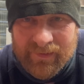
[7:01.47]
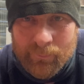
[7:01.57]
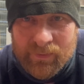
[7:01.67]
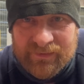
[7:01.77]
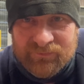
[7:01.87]
yeah,
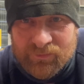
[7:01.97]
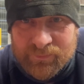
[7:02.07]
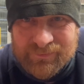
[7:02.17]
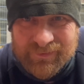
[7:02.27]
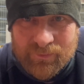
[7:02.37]
well, that's
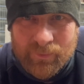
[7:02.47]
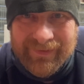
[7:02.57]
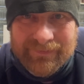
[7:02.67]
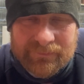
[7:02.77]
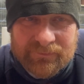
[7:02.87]
200
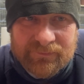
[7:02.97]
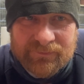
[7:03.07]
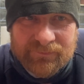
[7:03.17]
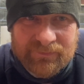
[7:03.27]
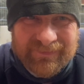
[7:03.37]
quid, and
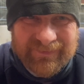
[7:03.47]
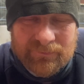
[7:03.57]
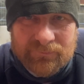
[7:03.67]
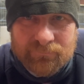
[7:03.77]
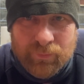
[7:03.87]
you think I
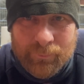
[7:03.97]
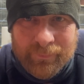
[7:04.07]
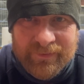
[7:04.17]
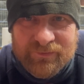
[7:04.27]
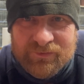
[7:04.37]
could
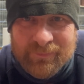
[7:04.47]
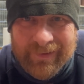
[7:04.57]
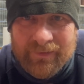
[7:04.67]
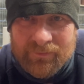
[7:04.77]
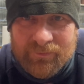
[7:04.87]
probably
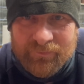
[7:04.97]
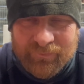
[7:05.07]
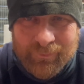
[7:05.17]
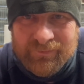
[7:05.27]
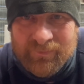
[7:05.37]
I could
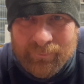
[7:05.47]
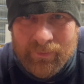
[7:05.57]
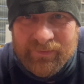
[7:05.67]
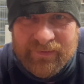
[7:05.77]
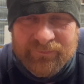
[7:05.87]
afford to
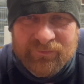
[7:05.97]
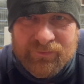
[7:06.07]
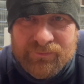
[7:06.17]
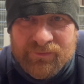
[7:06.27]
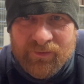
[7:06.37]
buy that for
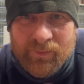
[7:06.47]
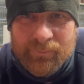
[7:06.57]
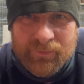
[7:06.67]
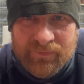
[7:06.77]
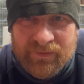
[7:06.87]
200
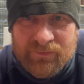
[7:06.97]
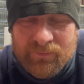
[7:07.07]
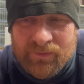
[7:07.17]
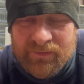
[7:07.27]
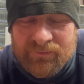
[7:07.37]
quid, but then you
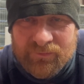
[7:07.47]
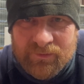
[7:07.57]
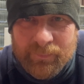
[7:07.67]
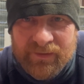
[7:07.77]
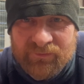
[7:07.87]
look at it and you've got
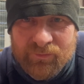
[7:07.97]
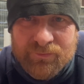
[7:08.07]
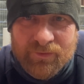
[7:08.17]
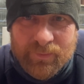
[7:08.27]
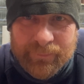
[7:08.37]
to pay
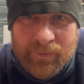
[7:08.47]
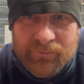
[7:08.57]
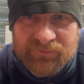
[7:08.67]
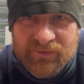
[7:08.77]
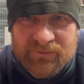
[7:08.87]
200 quid
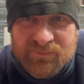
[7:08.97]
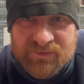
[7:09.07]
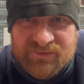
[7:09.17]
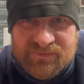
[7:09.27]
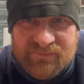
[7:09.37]
postage,
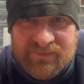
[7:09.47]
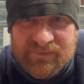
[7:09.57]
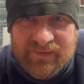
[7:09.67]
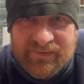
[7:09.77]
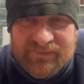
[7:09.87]
which
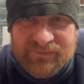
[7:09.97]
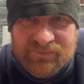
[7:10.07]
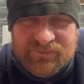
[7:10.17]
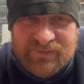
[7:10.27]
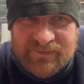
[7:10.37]

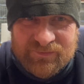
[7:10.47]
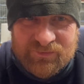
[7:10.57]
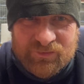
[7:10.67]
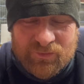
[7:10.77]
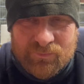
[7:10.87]
it
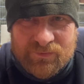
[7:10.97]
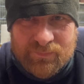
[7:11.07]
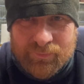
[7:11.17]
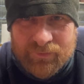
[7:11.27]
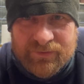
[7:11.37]
just shoots the
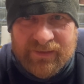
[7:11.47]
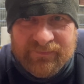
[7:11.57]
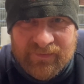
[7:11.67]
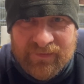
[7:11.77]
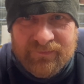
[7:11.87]

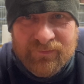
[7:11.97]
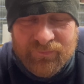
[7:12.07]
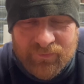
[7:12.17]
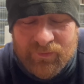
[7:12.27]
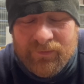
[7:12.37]
project in the
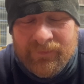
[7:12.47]
foot.